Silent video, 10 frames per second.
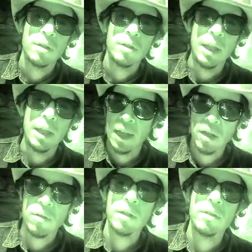the
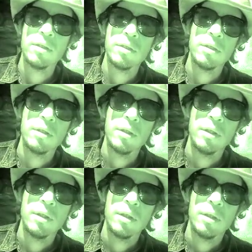ignorance,
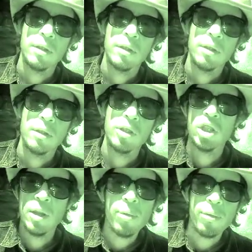the
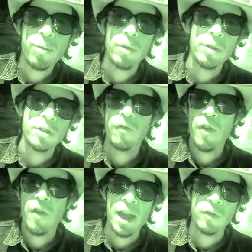cheap thrills, the
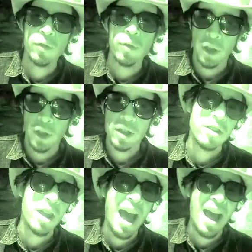fast food, this is
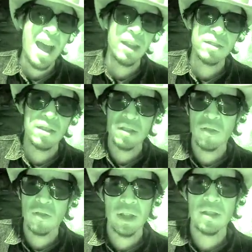the highest that
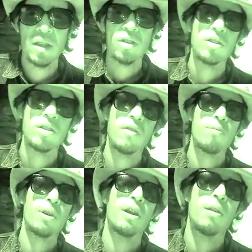civilization's ever
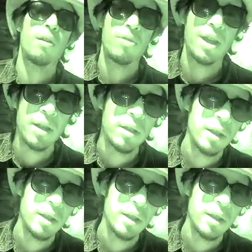been on the planet?